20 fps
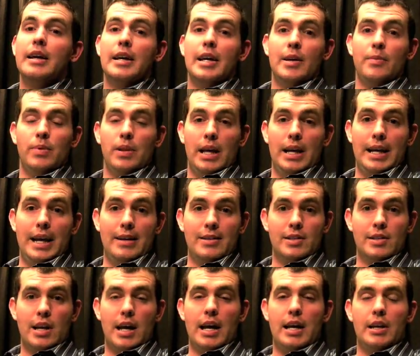He played
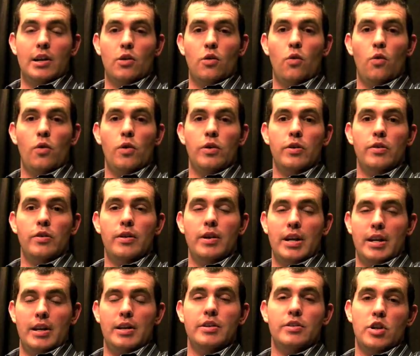outside at corner
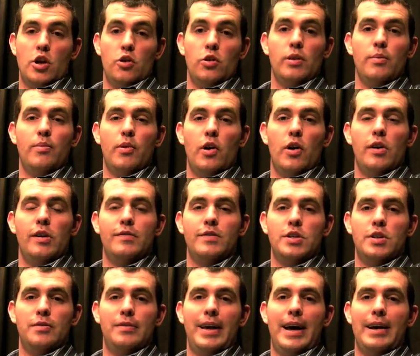in the early part of
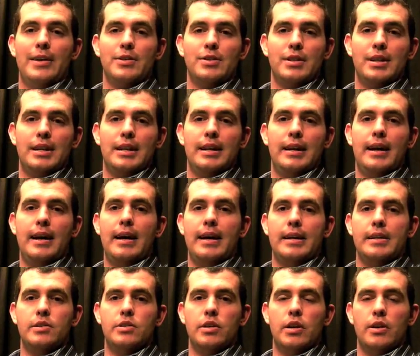
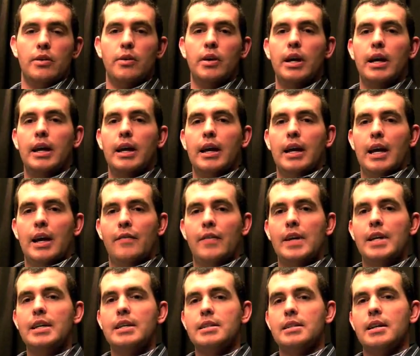2009. So if
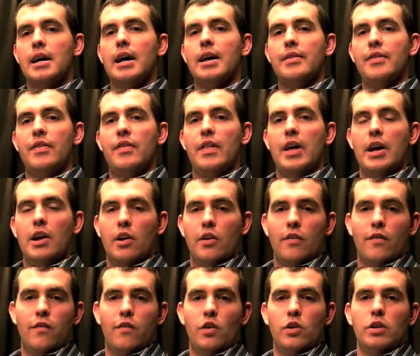he's not there
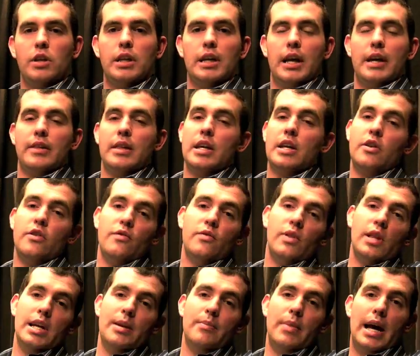fully, I think you
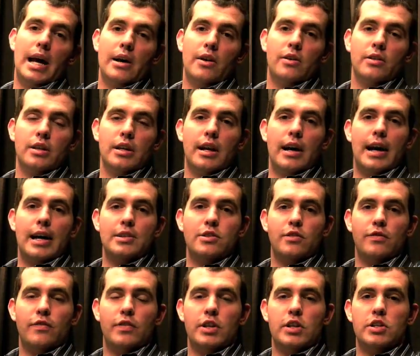lean back on the guys
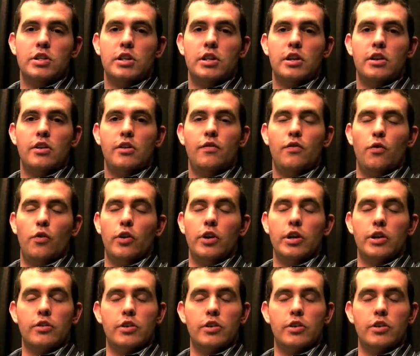who finished the year for you.